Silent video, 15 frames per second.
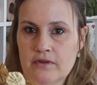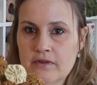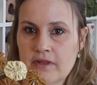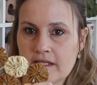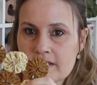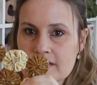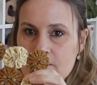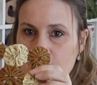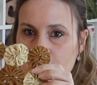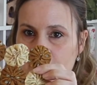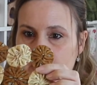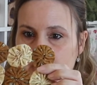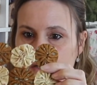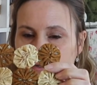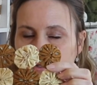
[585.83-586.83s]
the
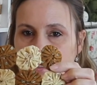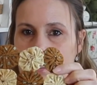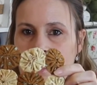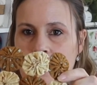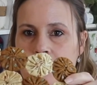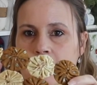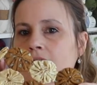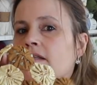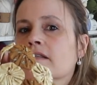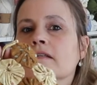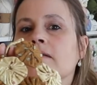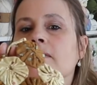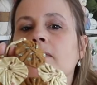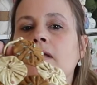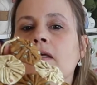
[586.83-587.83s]
sewing part
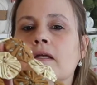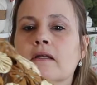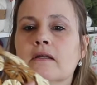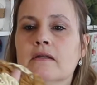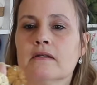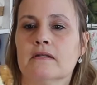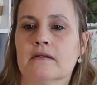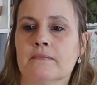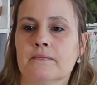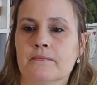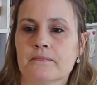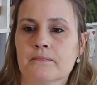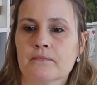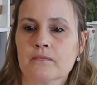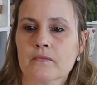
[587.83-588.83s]
to my channel,